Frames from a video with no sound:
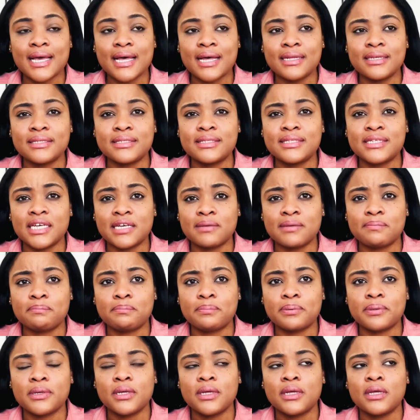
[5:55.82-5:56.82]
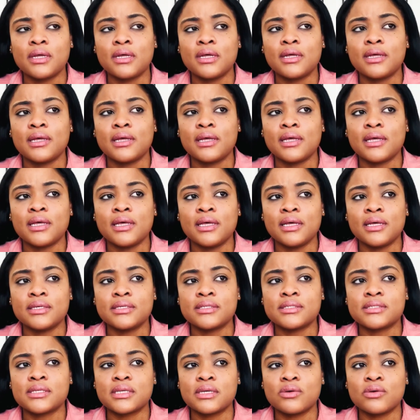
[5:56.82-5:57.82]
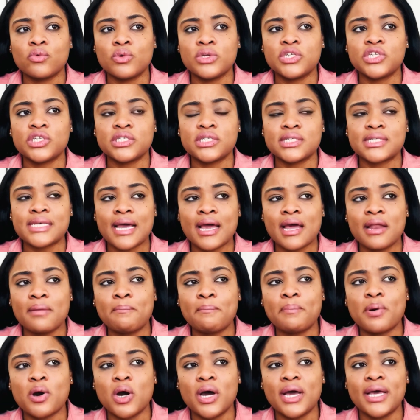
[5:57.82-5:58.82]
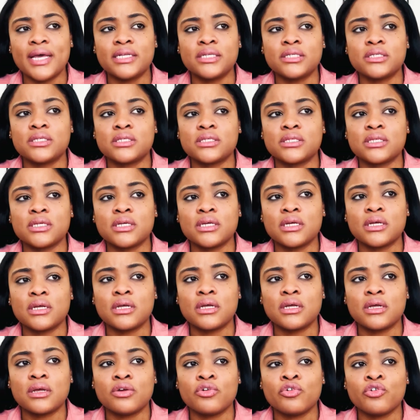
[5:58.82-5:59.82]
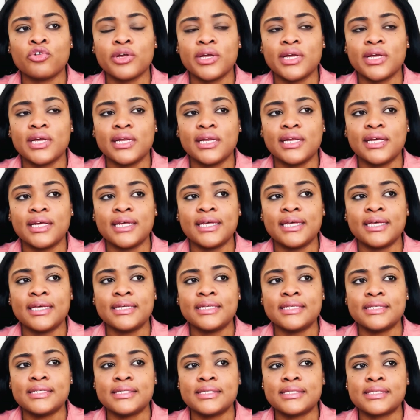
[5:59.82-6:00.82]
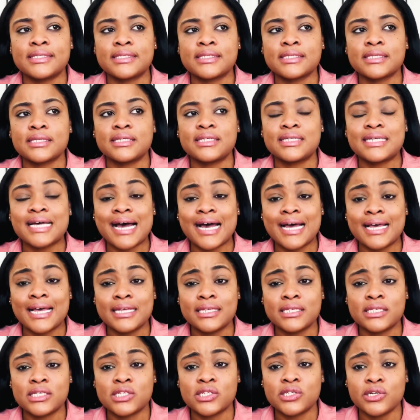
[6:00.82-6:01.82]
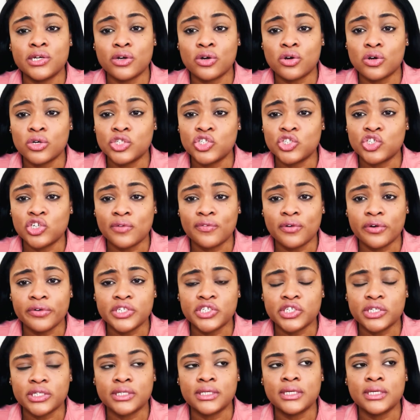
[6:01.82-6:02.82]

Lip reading: tip is, which is the second point, really is ties to your country of origin.